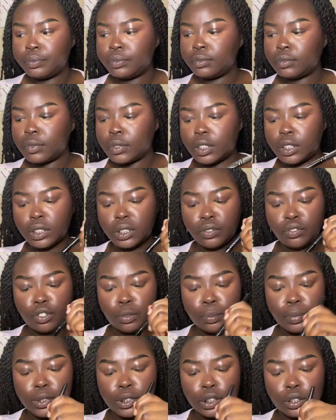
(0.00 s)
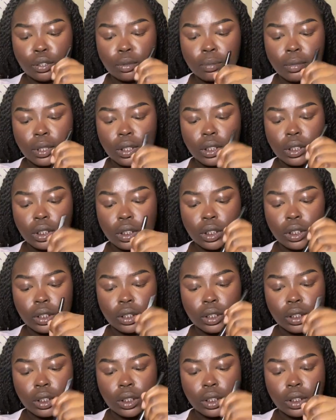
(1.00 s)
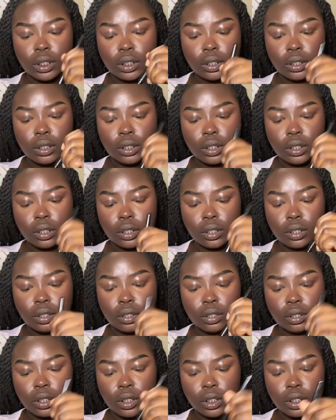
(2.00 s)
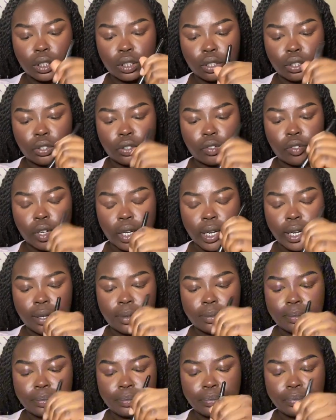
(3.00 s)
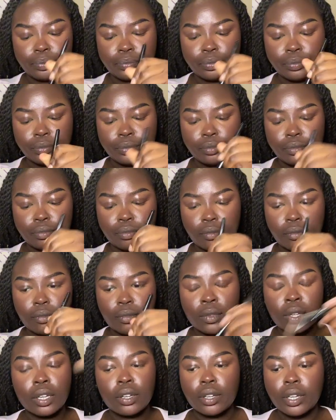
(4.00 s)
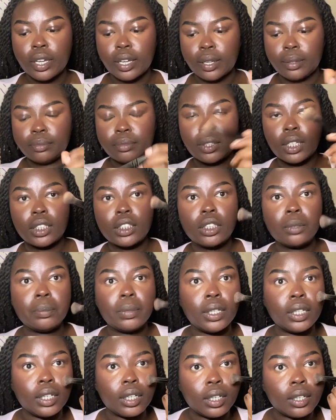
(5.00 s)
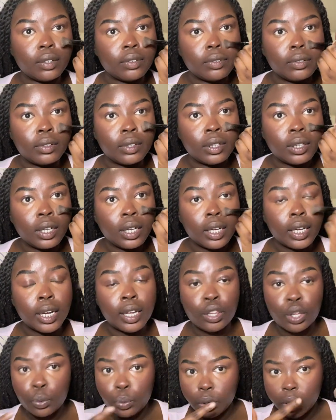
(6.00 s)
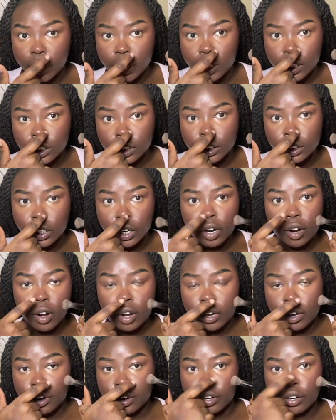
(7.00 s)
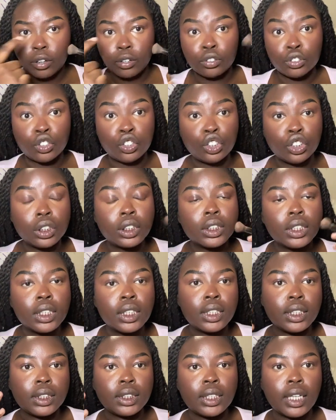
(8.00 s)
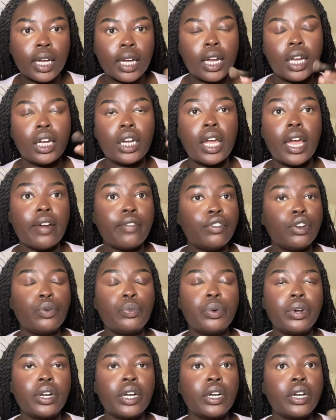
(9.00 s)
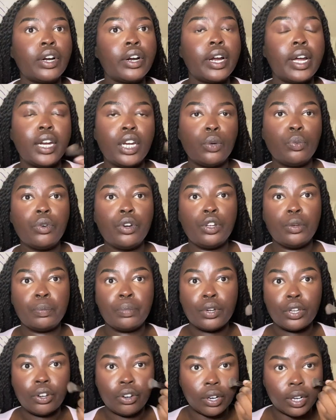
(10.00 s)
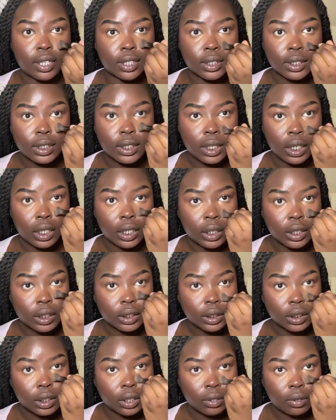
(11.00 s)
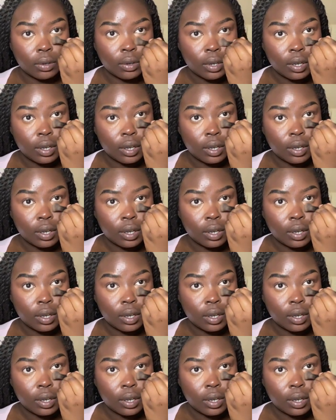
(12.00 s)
because if you put too much, it just doesn't look right. Okay, that should be enough. And then we're gonna start on our nose. You're just gonna set everywhere or anywhere you put your concealer. So